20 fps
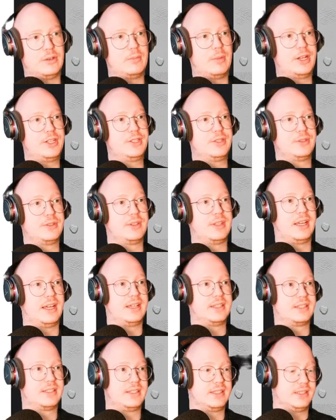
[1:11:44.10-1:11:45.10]
reminder
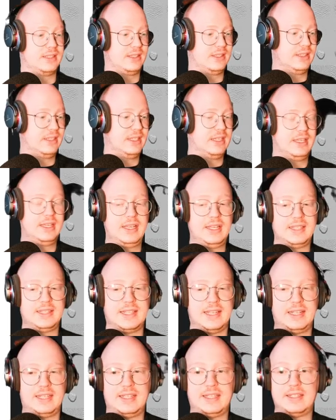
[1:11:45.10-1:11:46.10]
that uh,
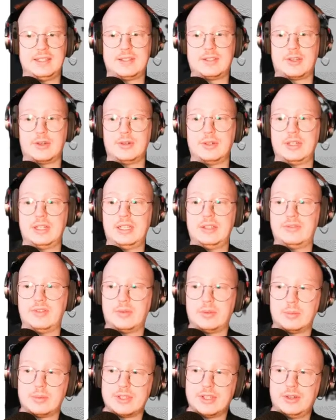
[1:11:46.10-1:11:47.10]
that is currently
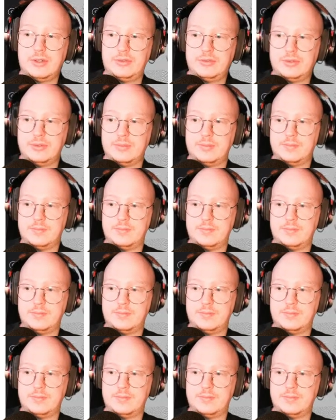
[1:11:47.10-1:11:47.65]
50% off